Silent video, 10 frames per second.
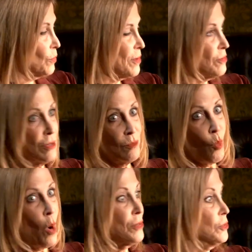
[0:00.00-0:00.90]
rather
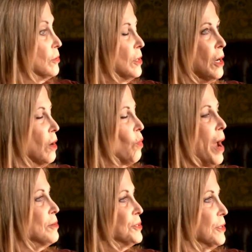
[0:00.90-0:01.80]
than wander
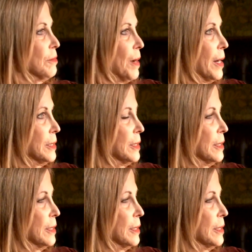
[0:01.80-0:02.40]
around in your mind.